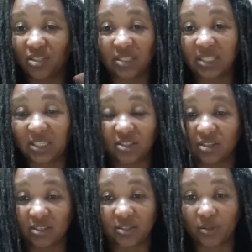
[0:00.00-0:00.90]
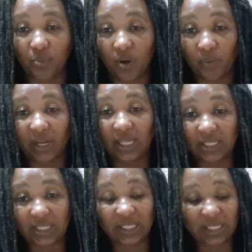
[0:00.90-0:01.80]
just the pomegranate
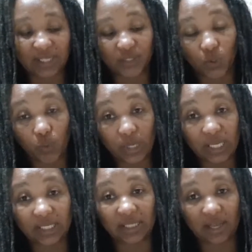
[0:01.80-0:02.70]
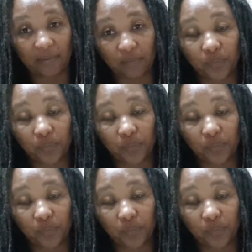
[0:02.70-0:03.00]
seeds, and squeeze them,